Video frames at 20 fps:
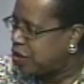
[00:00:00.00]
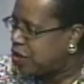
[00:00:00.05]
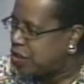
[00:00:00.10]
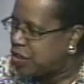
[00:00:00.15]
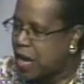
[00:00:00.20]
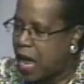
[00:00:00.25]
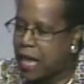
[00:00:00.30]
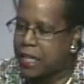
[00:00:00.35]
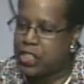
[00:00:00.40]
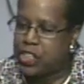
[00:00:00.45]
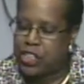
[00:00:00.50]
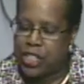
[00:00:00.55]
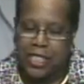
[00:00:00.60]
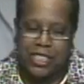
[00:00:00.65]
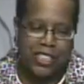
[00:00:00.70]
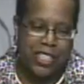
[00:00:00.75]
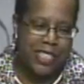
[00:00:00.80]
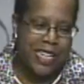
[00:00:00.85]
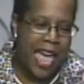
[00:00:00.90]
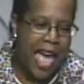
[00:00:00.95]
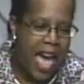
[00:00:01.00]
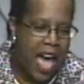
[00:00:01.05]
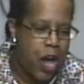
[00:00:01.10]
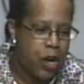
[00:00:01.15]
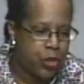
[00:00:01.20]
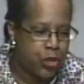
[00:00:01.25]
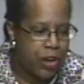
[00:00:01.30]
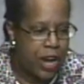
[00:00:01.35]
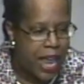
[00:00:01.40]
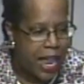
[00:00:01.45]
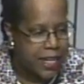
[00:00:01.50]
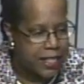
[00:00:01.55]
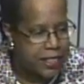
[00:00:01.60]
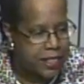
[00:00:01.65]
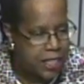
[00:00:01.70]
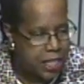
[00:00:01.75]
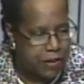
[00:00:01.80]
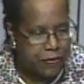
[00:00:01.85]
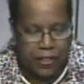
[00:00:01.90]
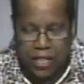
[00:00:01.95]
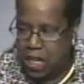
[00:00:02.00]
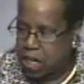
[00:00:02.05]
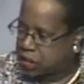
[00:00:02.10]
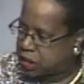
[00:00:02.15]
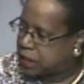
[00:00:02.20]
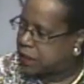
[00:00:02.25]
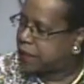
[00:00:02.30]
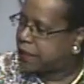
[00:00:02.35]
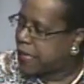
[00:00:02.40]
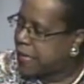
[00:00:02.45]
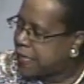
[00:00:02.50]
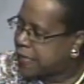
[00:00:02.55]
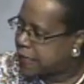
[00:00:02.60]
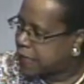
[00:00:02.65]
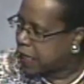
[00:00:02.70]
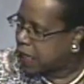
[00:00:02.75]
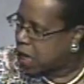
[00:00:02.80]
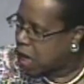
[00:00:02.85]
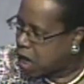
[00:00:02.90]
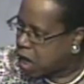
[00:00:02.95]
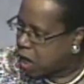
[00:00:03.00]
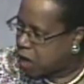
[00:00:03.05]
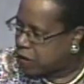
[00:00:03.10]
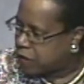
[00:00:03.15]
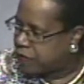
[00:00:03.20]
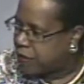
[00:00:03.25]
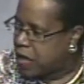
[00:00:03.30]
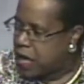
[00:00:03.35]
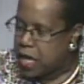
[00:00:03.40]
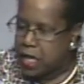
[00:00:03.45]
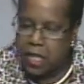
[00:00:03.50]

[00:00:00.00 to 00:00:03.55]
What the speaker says: not just an outer activity or ceasing of